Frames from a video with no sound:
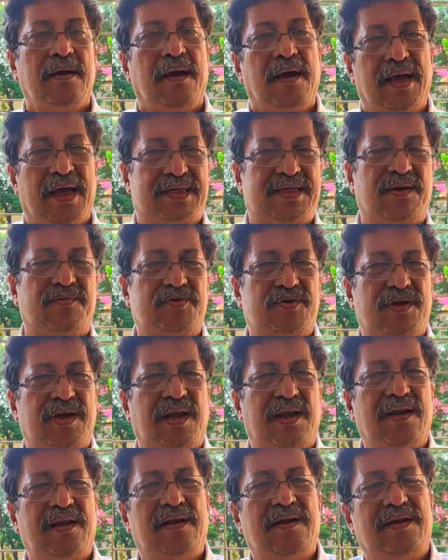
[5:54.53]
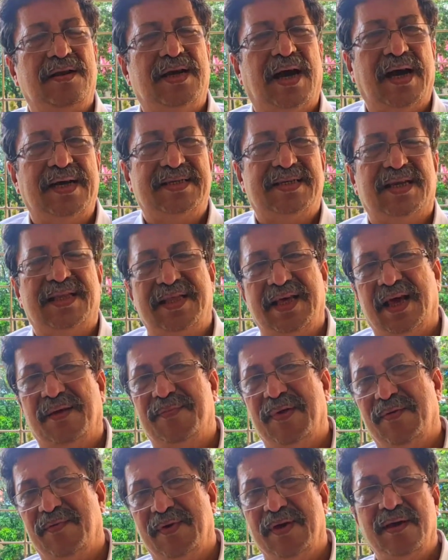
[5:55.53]
Exceptional guys are there
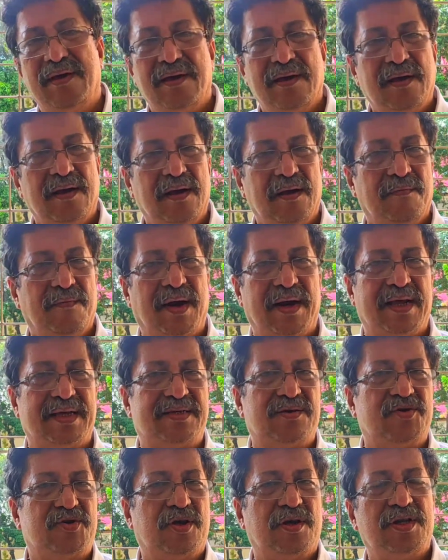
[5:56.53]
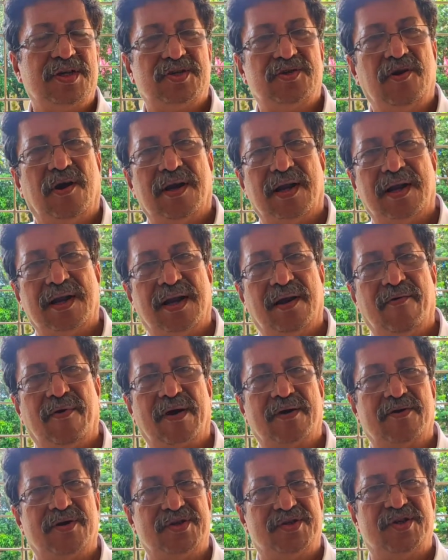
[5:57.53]
maybe, but exception is not under our
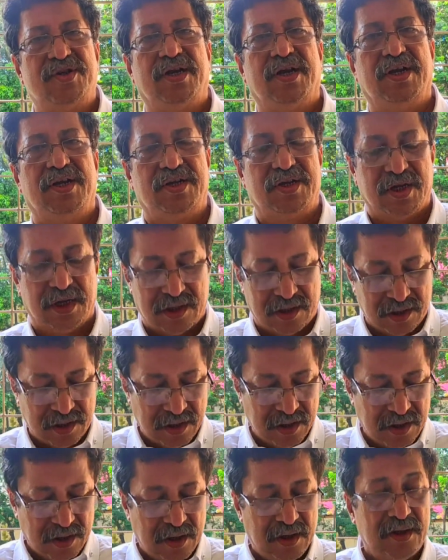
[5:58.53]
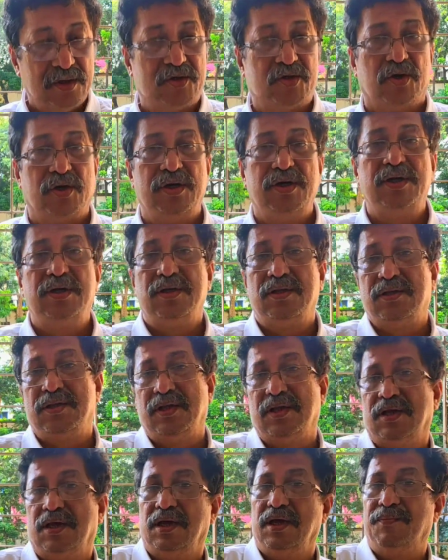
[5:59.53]
consideration. So
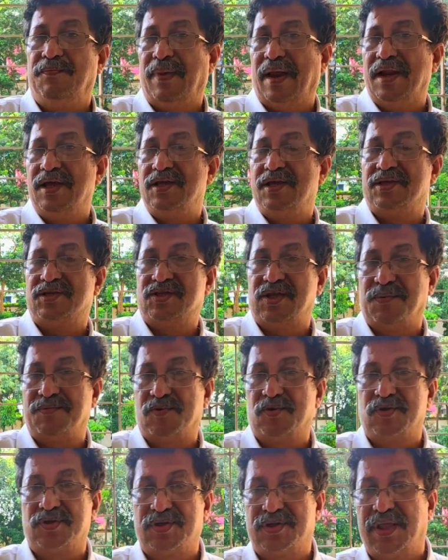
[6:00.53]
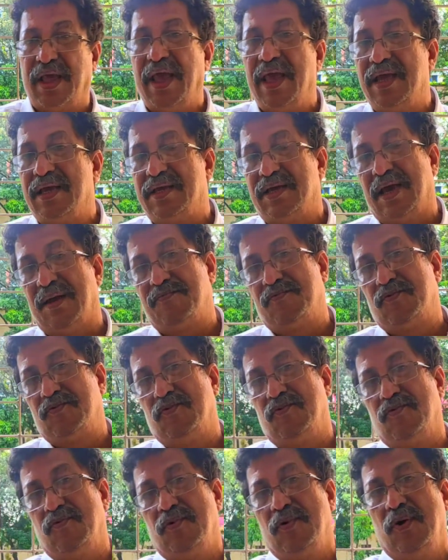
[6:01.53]
managers have to think, have
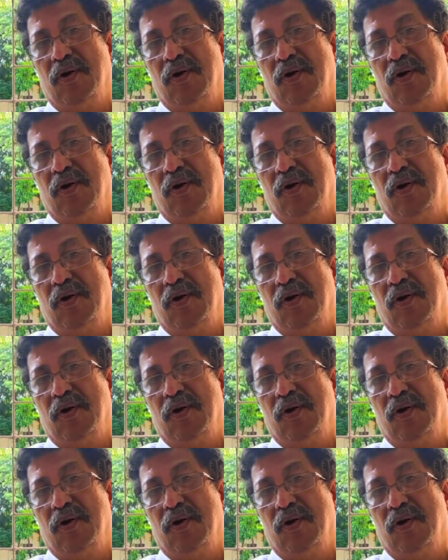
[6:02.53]
to